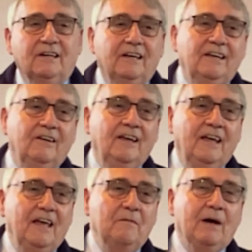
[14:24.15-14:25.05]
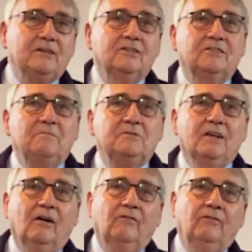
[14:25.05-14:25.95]
he imagines
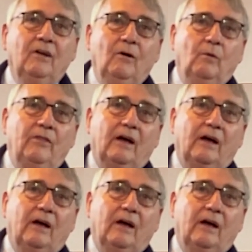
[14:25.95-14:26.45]
himself when